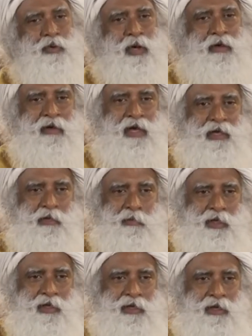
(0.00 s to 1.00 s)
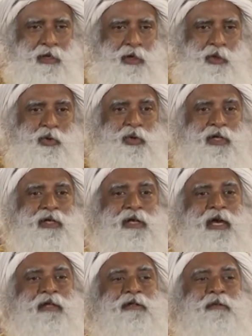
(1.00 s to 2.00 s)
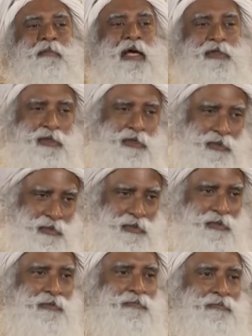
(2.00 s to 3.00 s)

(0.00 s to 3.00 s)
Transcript: you have an enemy, you can gather masses.